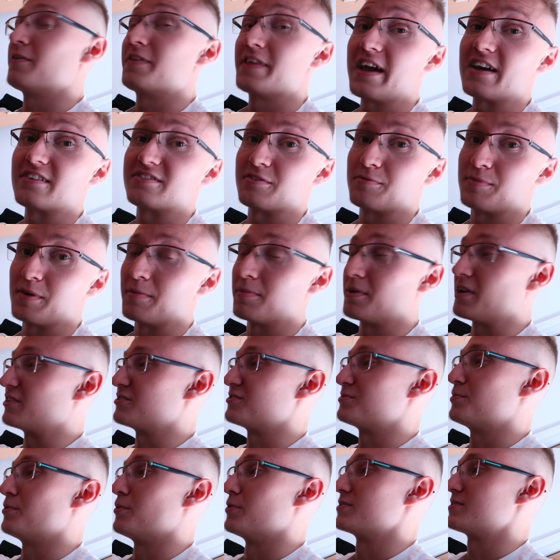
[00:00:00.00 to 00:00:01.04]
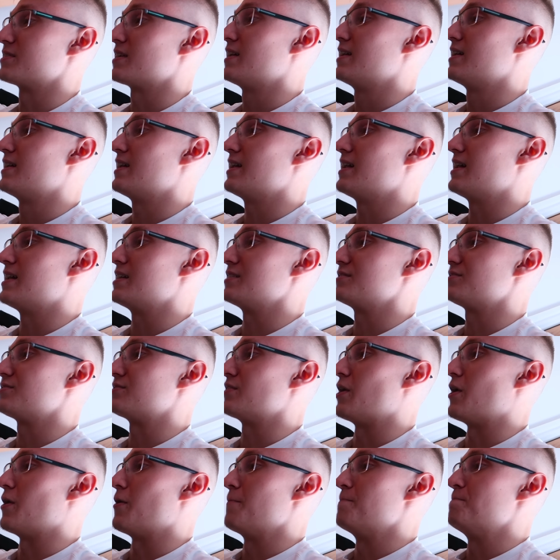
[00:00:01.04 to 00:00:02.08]
for the SFP plus port.
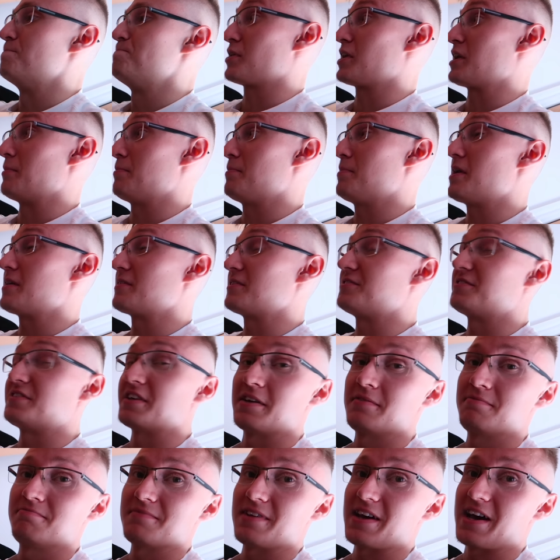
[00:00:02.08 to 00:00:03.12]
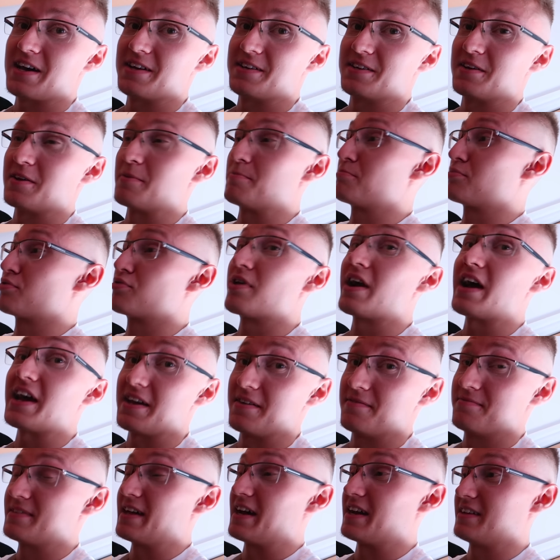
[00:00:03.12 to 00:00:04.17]
So we're gonna plug this in and
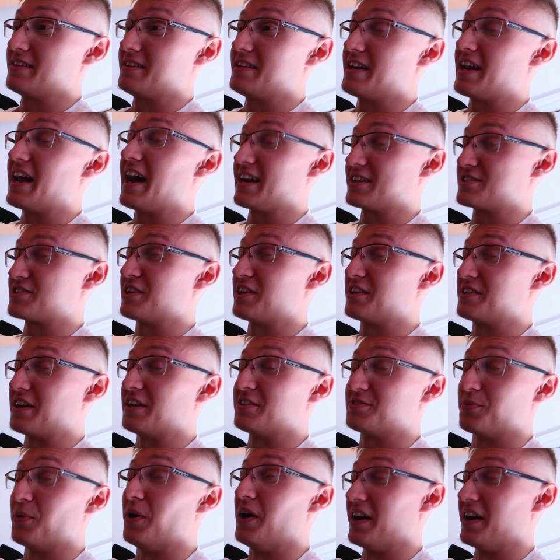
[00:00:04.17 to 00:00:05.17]
pray that it actually does